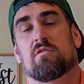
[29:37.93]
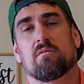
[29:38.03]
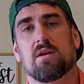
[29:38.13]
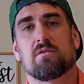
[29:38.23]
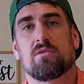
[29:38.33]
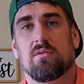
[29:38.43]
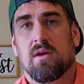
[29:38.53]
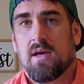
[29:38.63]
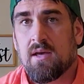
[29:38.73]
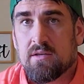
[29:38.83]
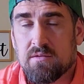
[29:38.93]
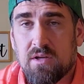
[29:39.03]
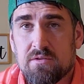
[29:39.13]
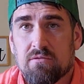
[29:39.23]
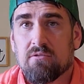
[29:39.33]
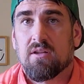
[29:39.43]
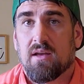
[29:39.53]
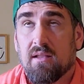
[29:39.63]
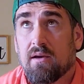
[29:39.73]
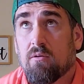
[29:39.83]
sometimes you really,
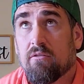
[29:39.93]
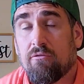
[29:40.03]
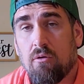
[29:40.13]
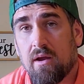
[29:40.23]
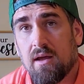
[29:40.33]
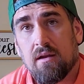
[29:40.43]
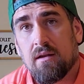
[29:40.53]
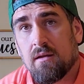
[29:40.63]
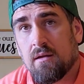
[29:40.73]
like with a forehand,